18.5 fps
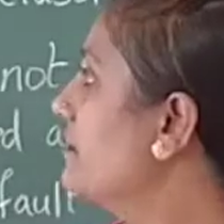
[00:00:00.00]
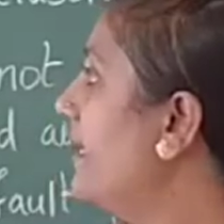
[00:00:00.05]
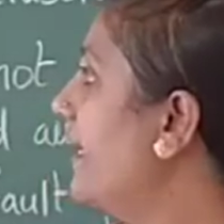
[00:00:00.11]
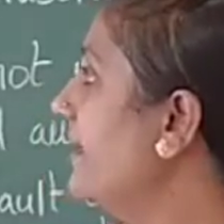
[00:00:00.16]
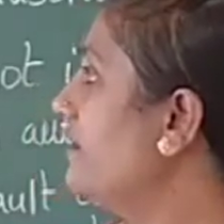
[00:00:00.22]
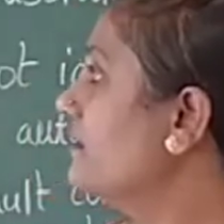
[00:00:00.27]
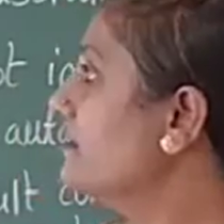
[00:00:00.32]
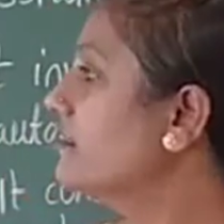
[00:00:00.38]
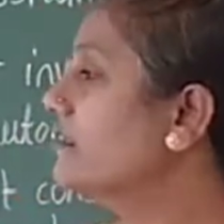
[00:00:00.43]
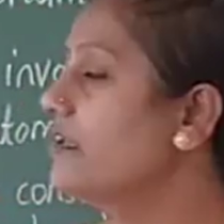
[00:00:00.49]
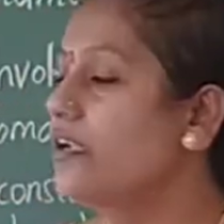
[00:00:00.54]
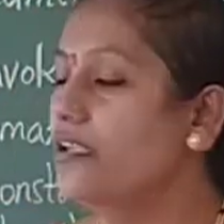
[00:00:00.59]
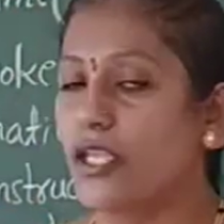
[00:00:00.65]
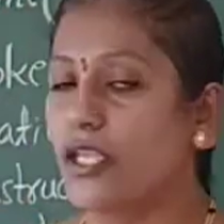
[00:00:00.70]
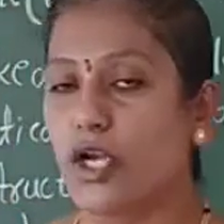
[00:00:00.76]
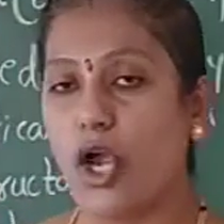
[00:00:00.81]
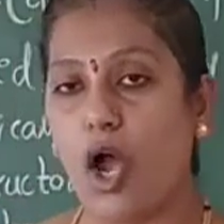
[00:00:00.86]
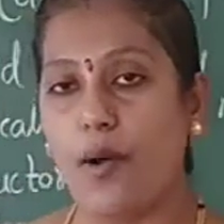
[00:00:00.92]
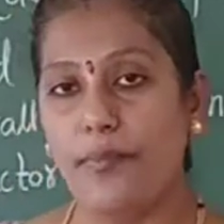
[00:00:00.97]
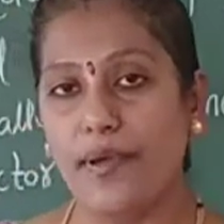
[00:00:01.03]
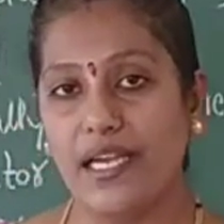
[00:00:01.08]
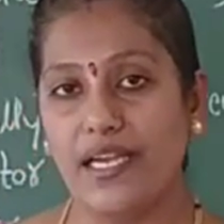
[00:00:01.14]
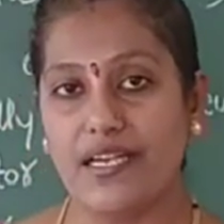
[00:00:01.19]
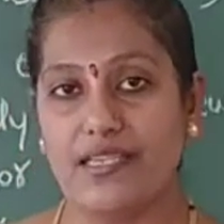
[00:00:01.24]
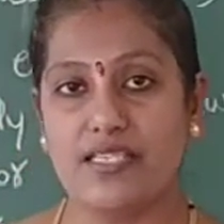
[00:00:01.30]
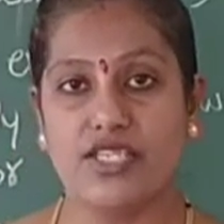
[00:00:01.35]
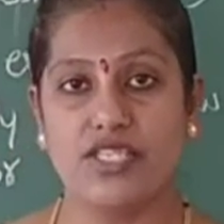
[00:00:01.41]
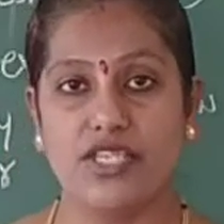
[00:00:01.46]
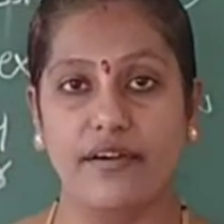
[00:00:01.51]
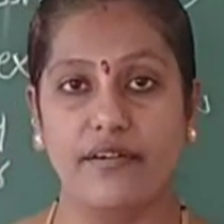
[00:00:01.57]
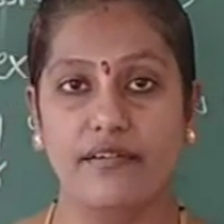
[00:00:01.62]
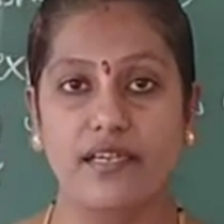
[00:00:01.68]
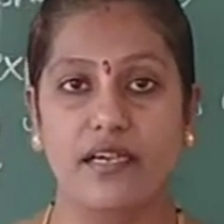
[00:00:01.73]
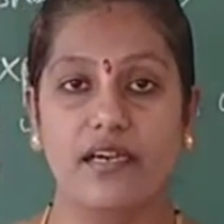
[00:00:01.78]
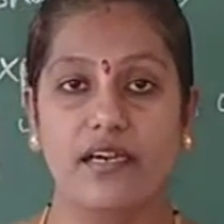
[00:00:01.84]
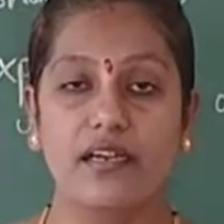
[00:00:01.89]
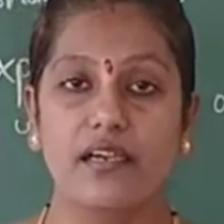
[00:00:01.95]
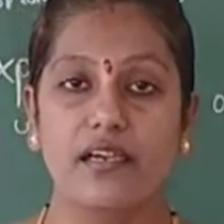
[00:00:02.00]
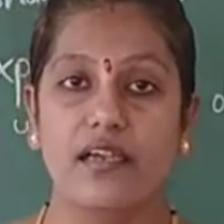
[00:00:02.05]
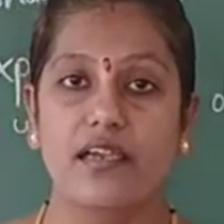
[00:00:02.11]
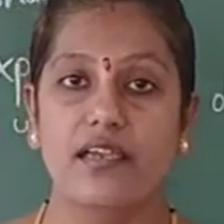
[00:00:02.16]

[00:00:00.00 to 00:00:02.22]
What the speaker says: Then the copy constructor